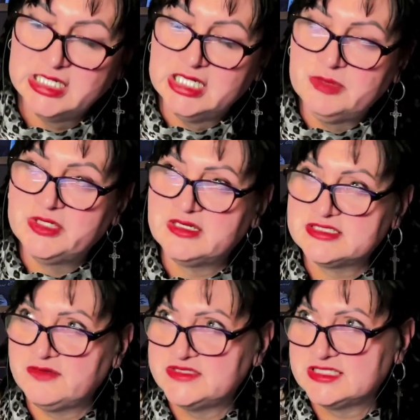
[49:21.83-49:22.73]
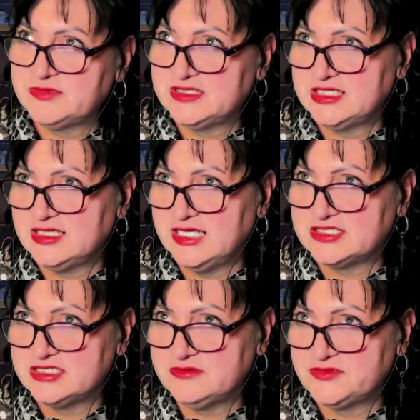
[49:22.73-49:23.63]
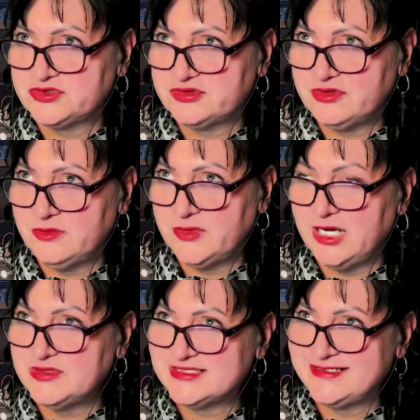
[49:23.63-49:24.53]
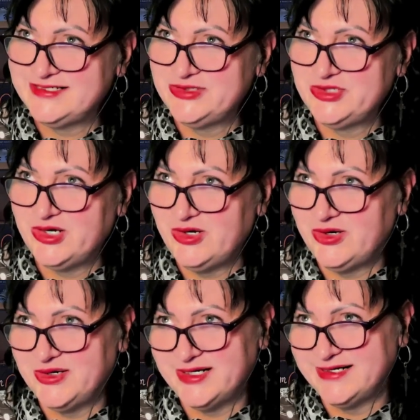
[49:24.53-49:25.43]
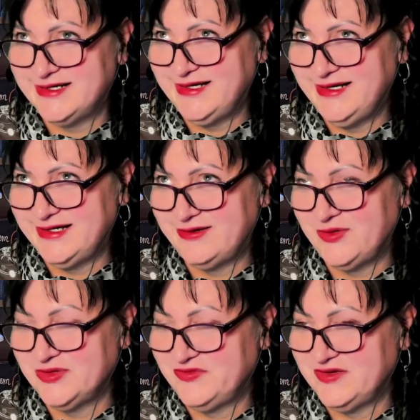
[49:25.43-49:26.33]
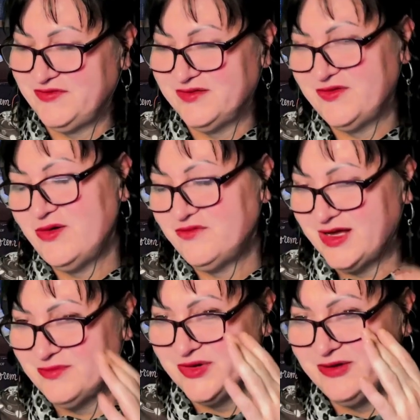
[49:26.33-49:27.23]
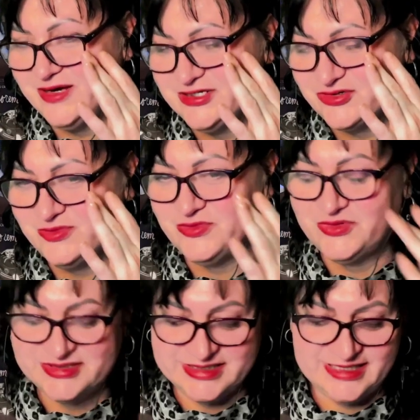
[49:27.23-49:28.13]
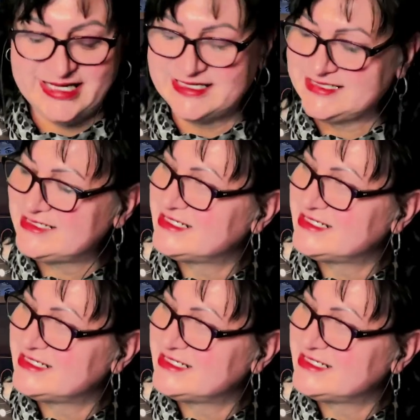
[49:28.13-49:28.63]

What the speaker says: Because obviously with the election of Trump, I was in New York on the 5th of November when Trump was elected.